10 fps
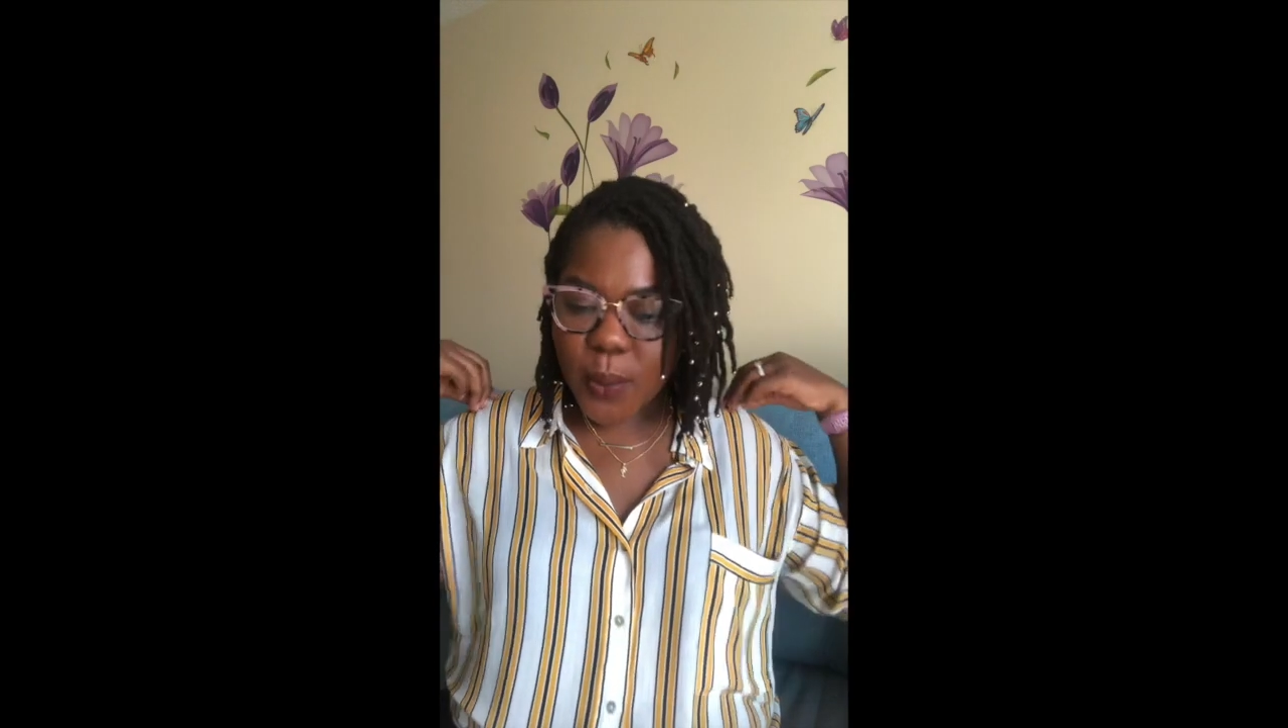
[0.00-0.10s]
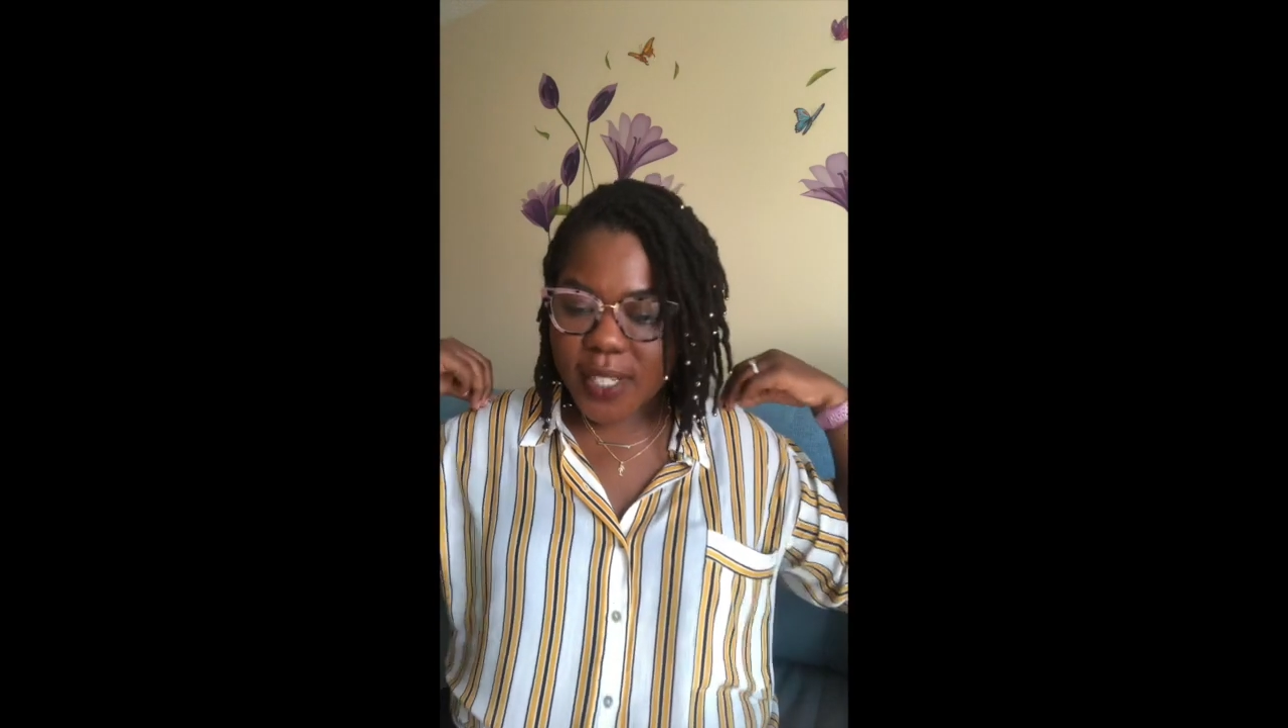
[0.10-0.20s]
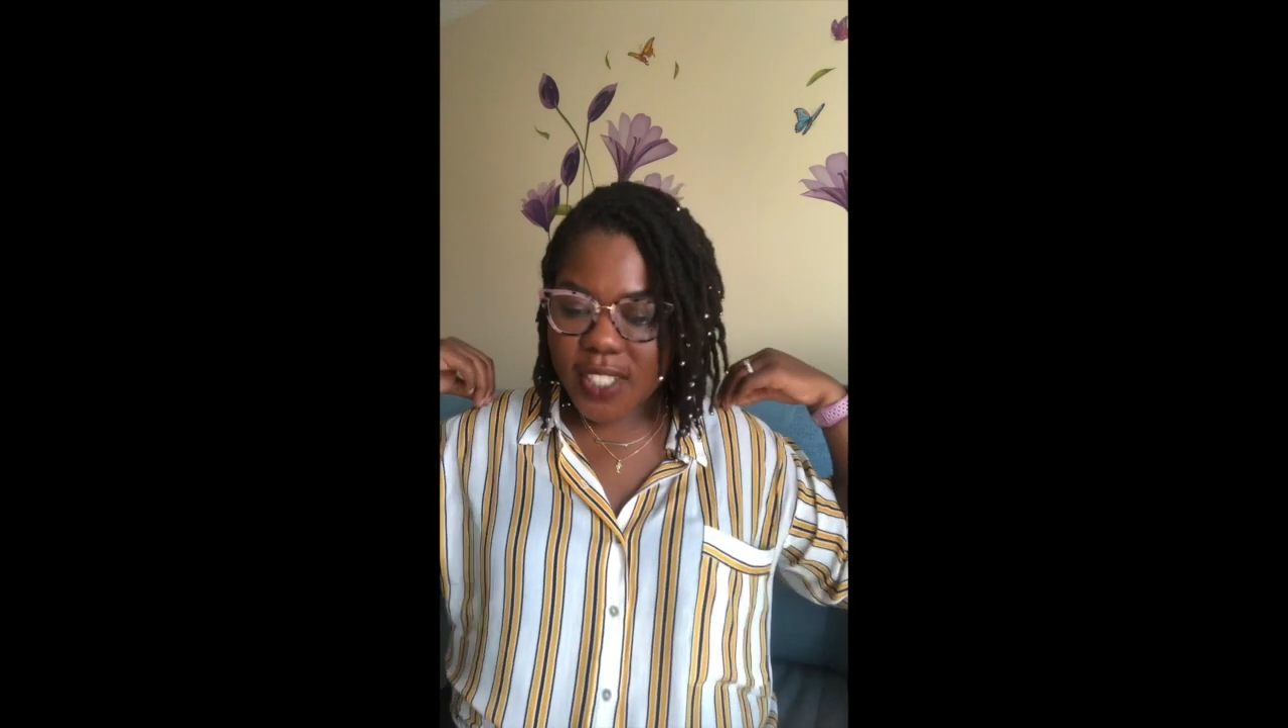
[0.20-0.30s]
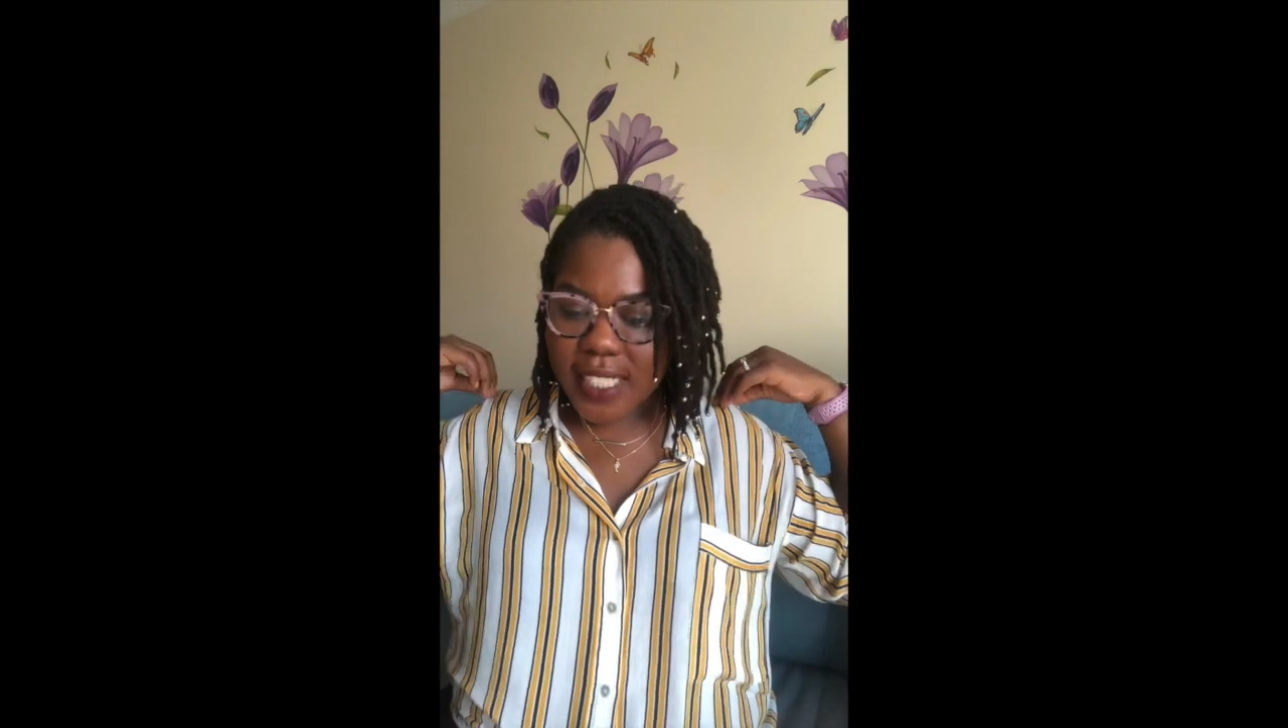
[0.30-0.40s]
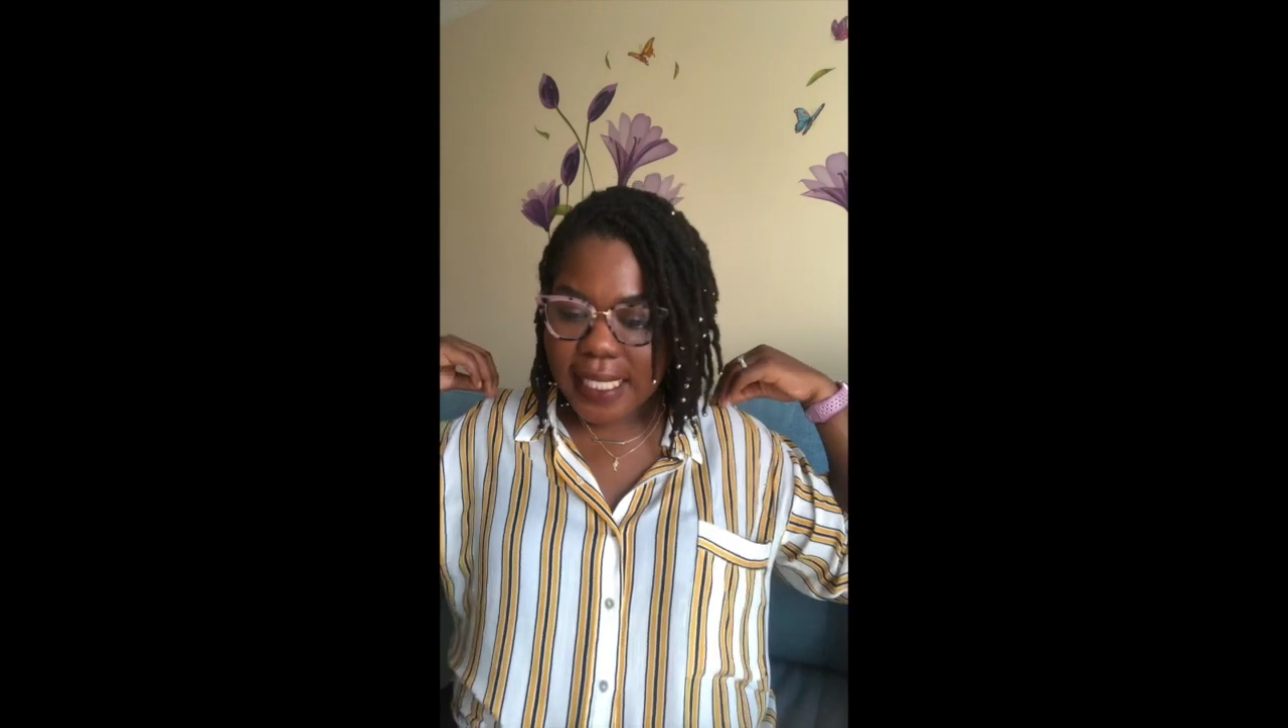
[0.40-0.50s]

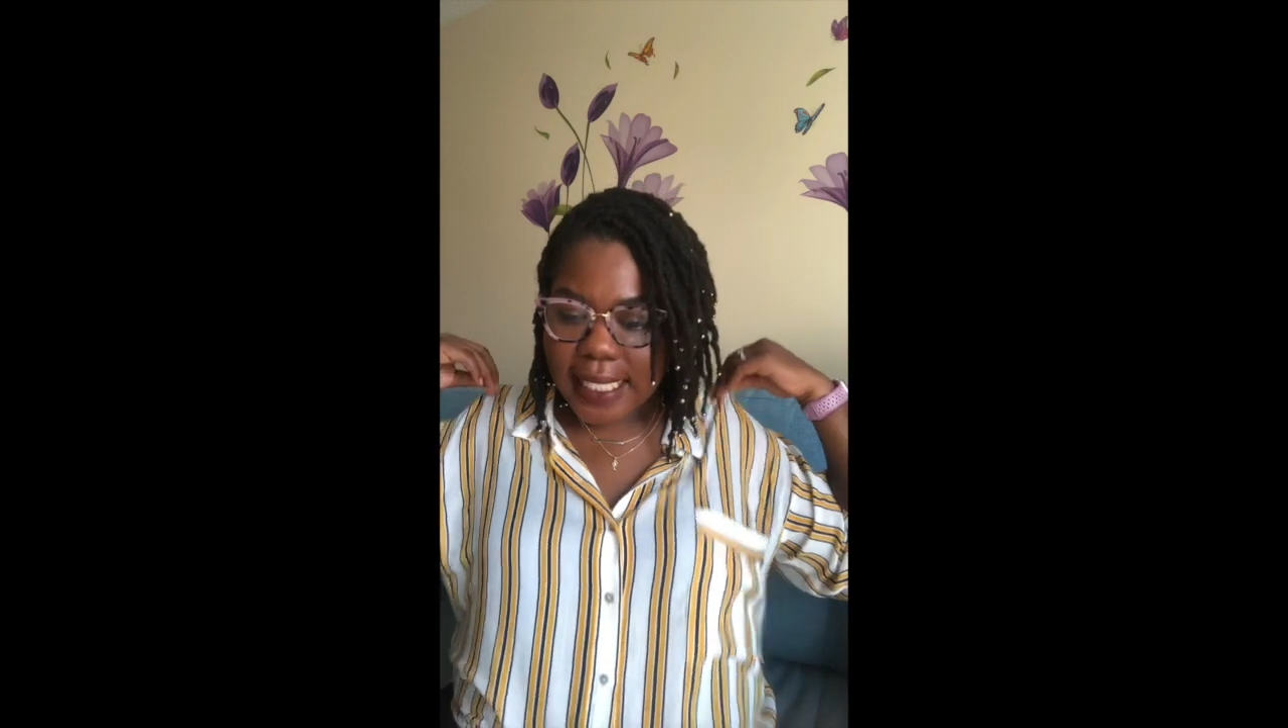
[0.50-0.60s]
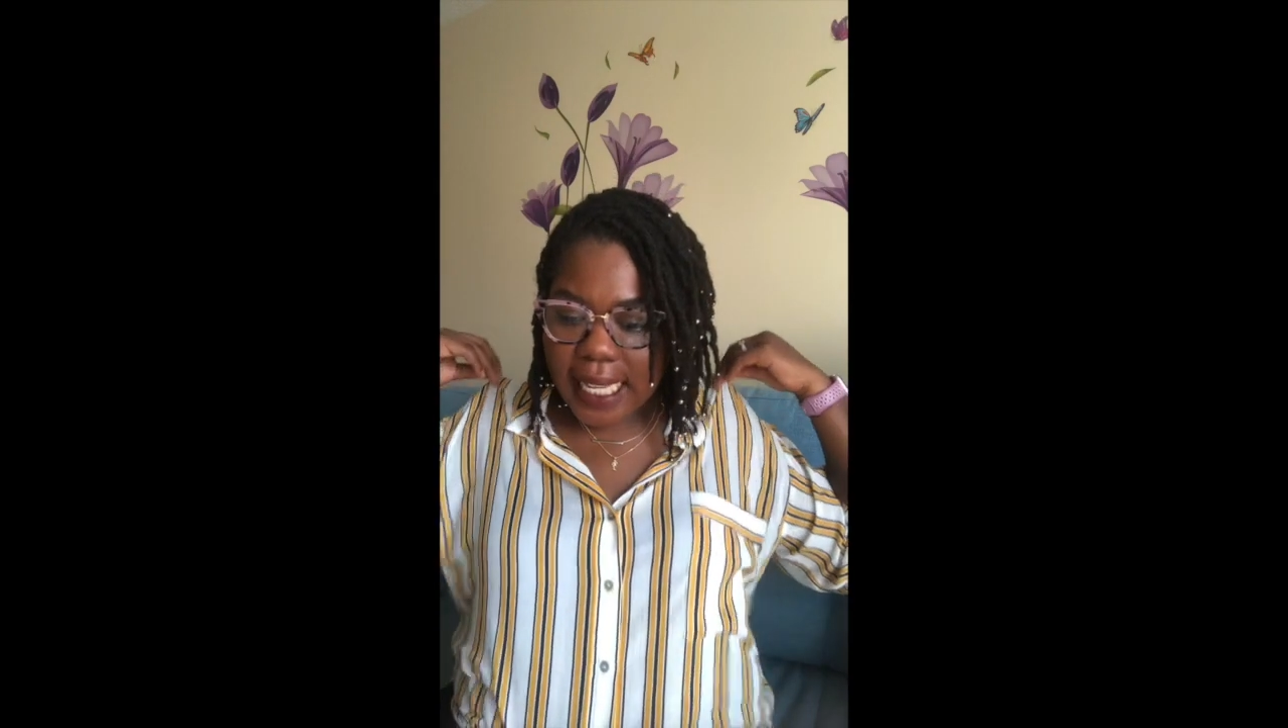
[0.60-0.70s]
question